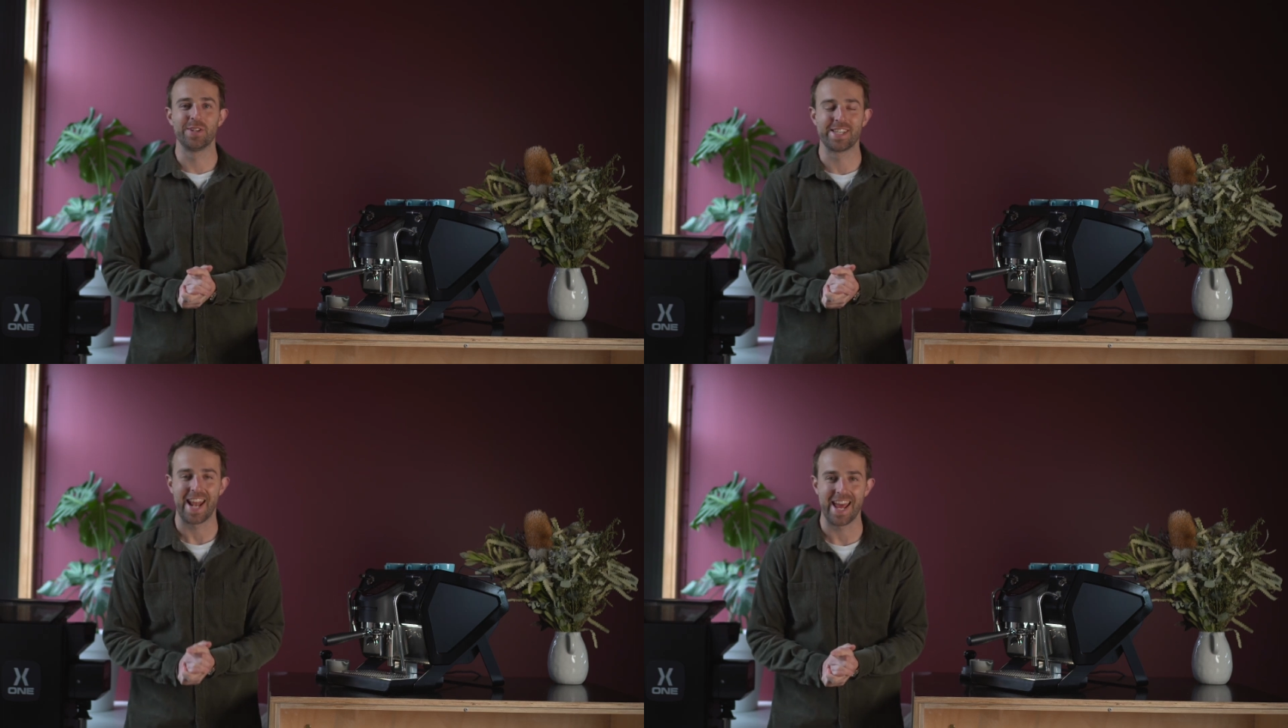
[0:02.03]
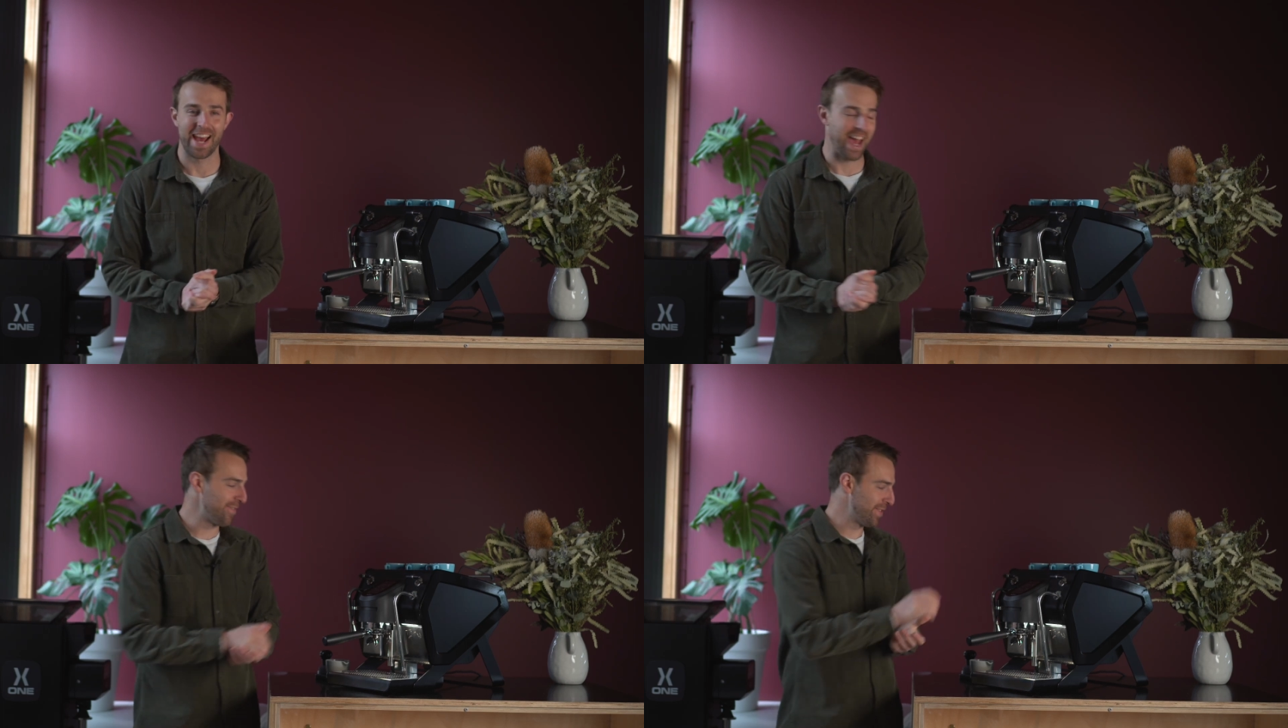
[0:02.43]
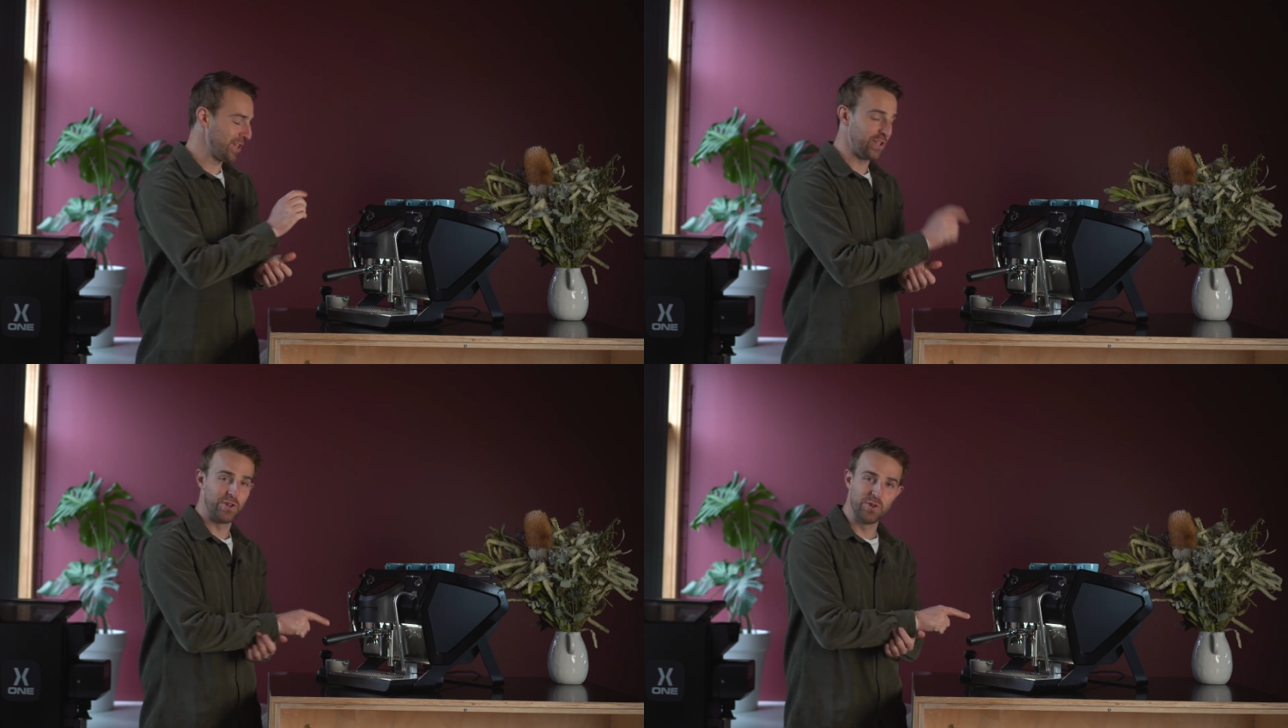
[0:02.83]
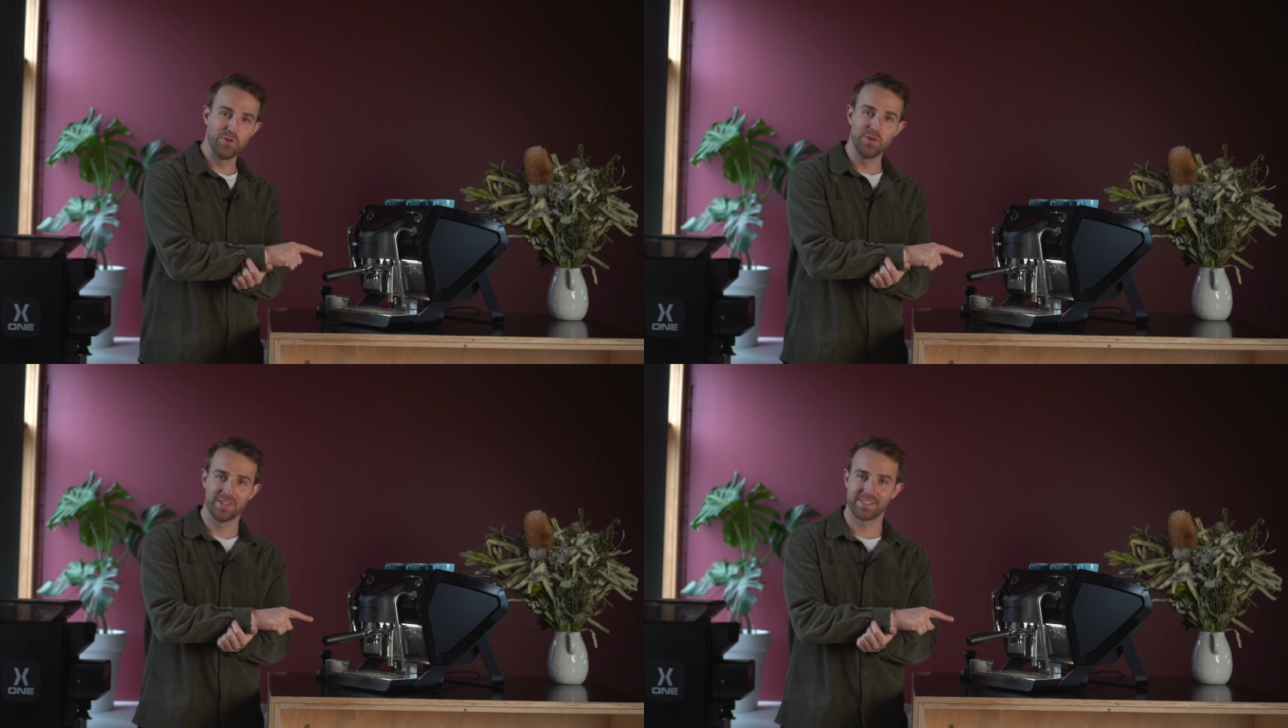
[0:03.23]
Today I have the
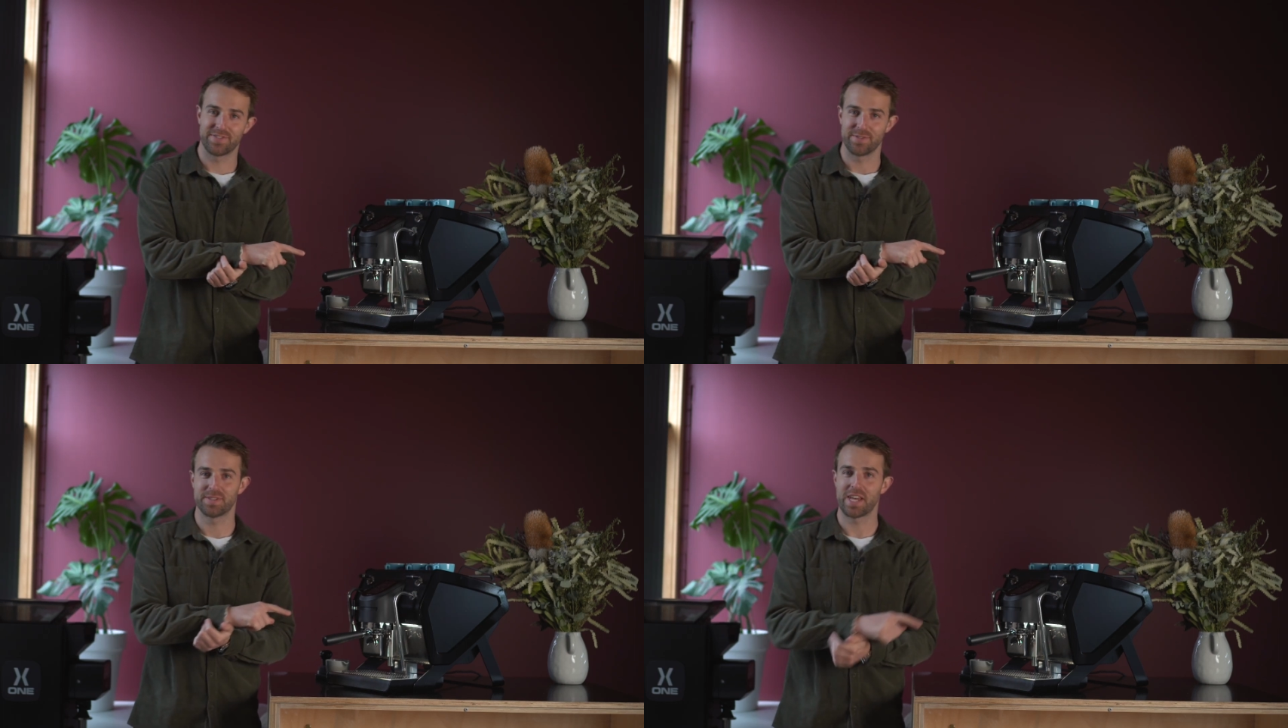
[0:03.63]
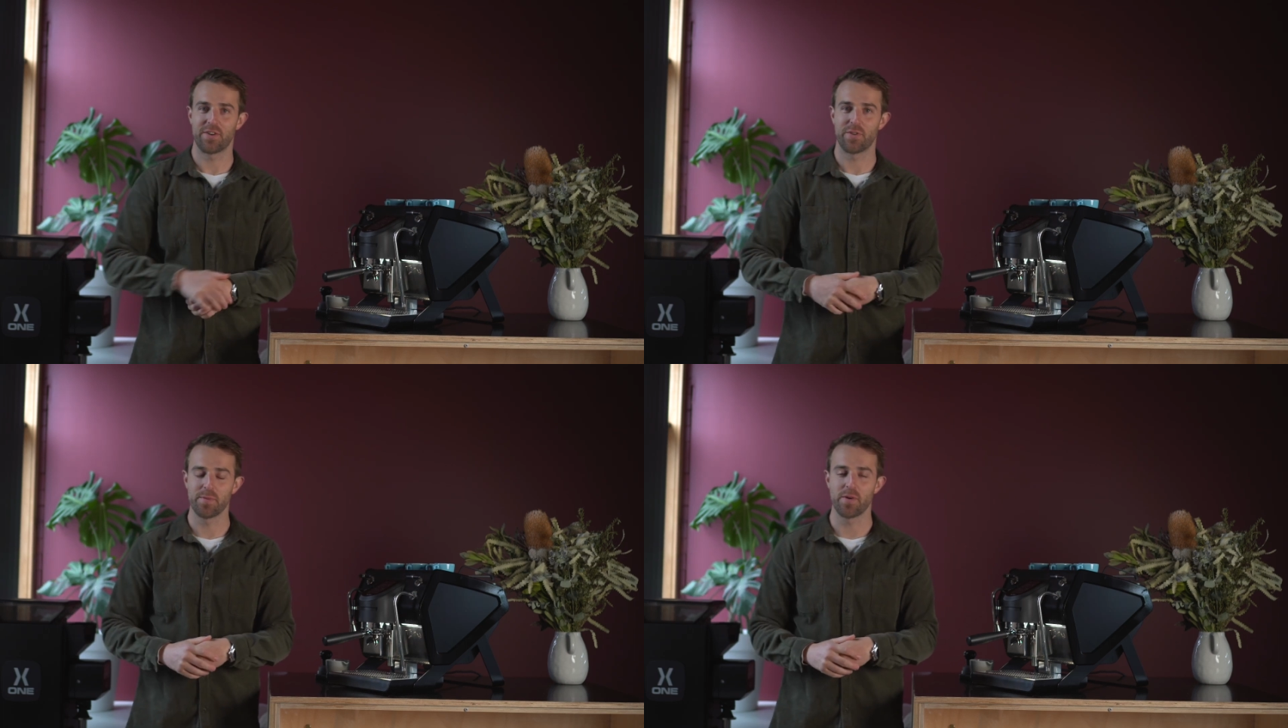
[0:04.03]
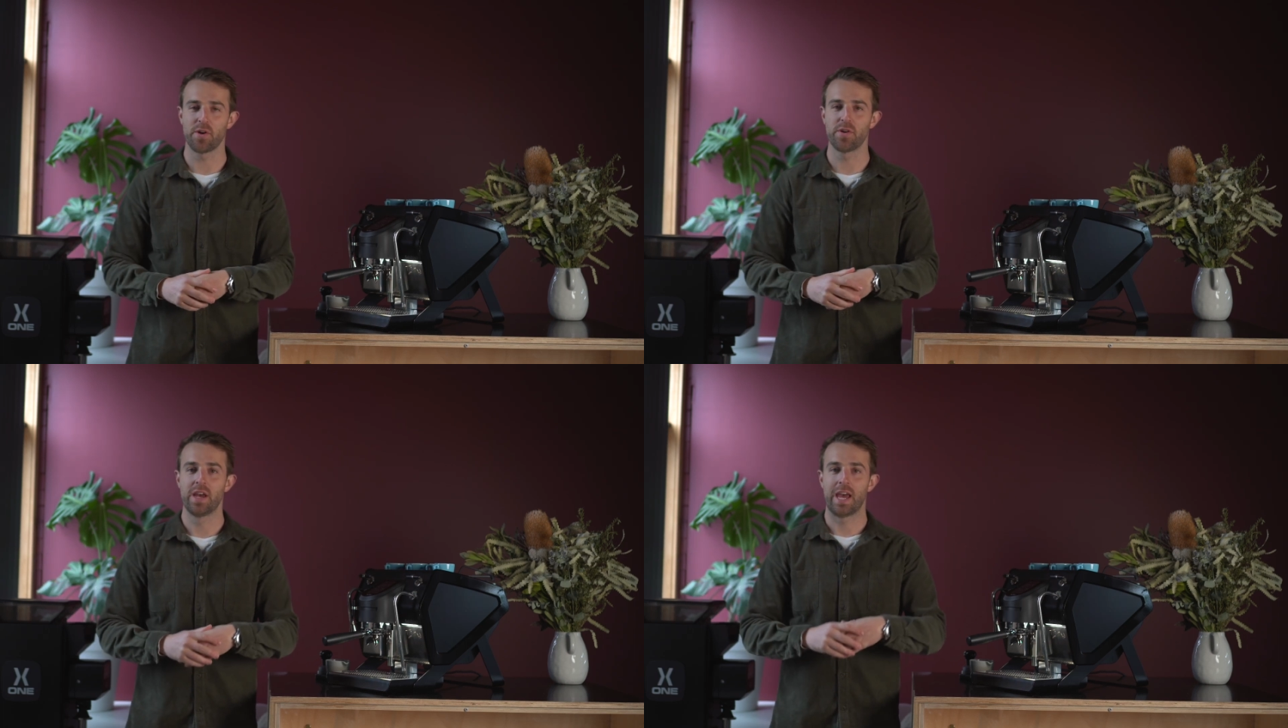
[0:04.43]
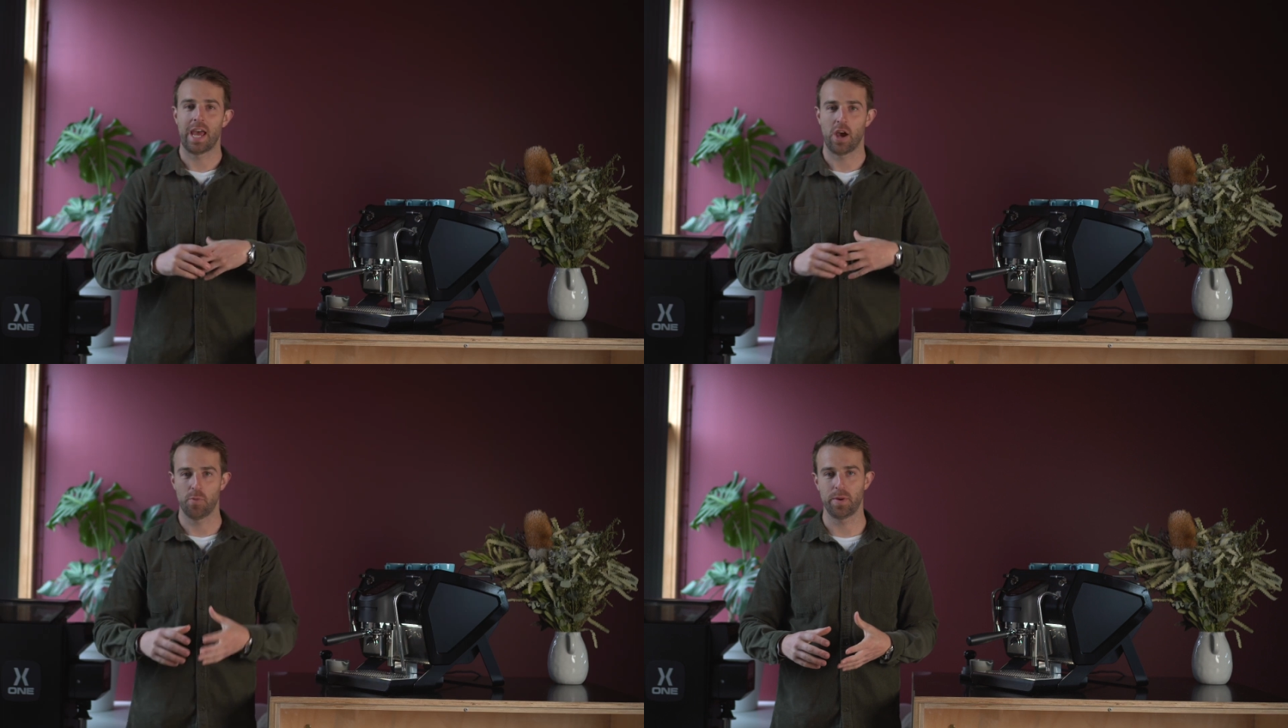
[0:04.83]
You from Sanremo
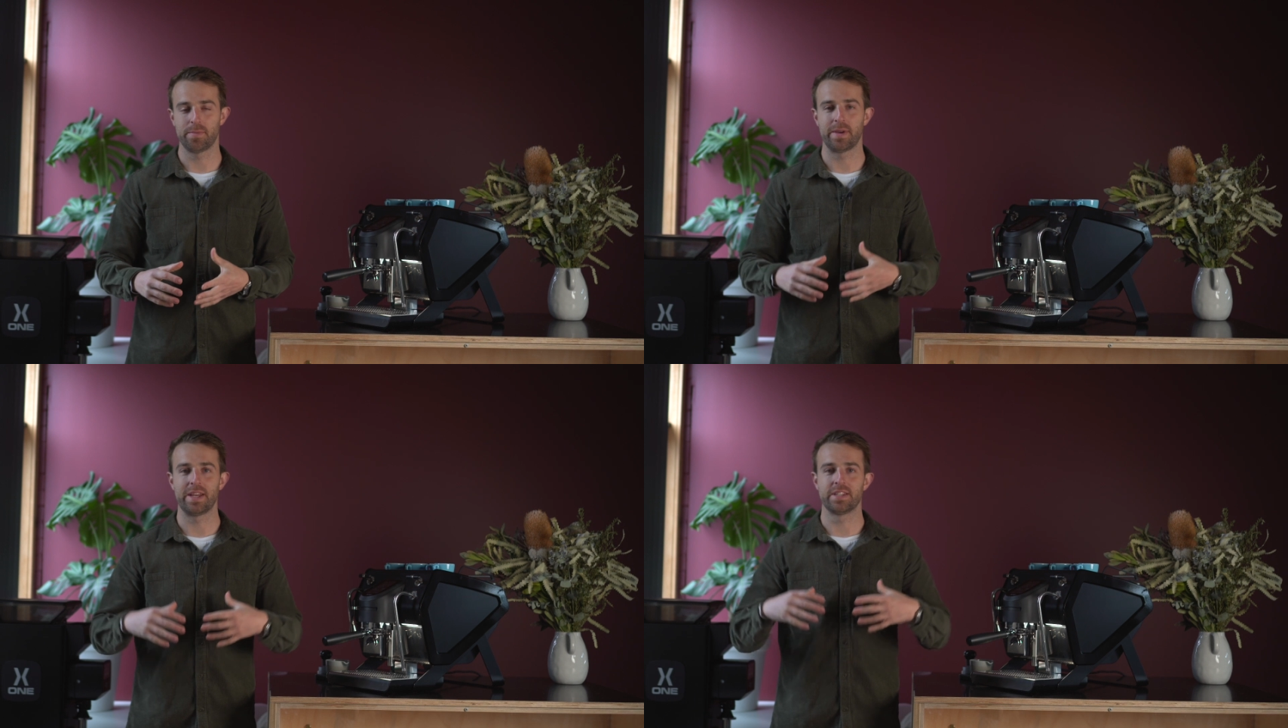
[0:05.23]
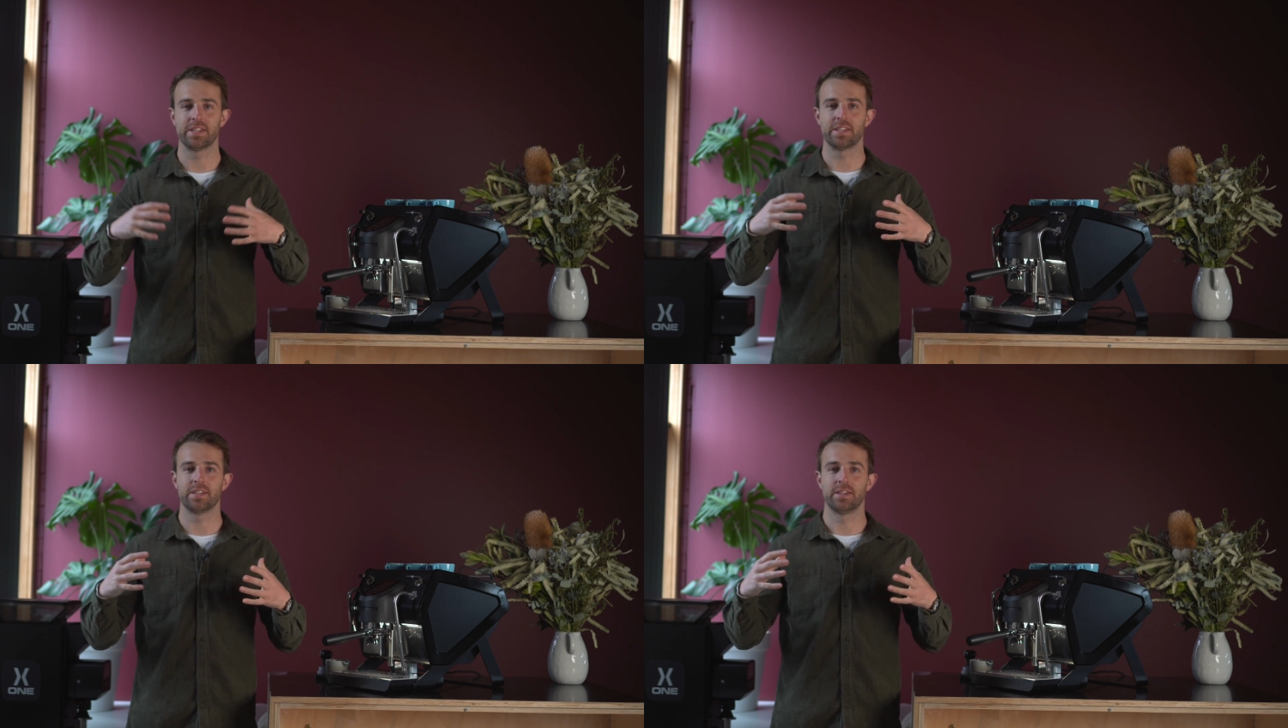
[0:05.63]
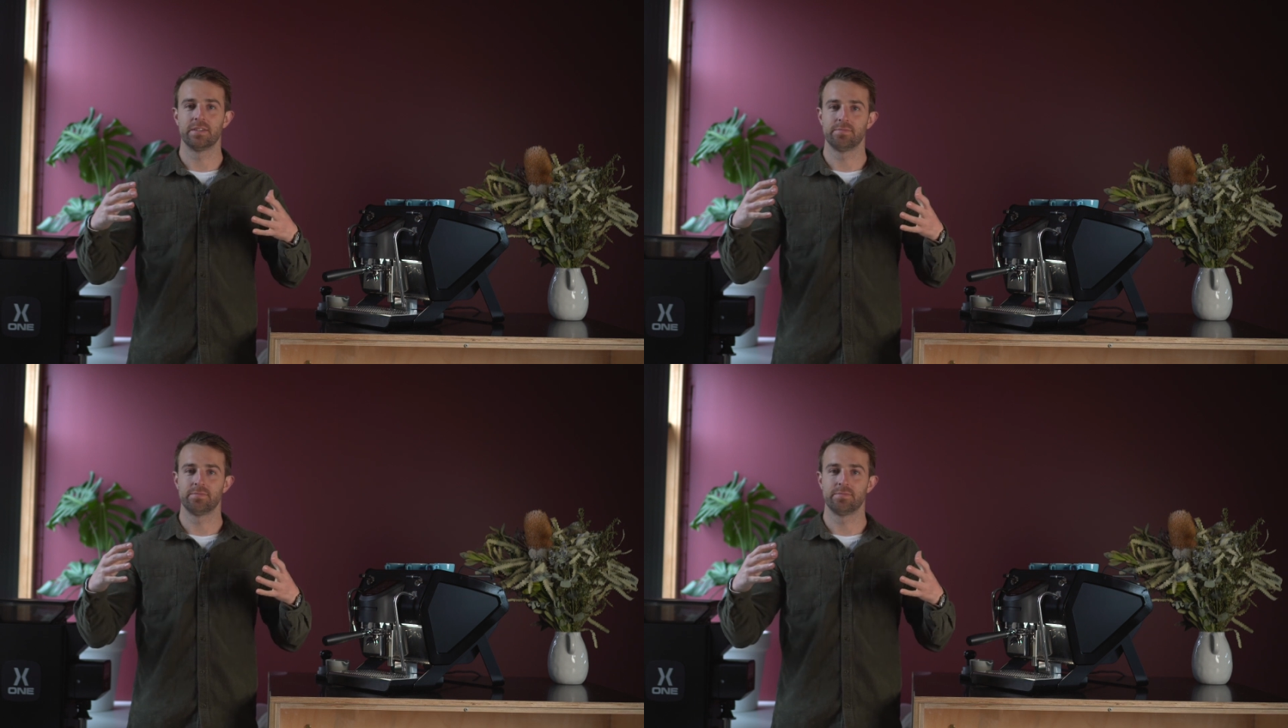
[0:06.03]
helping me to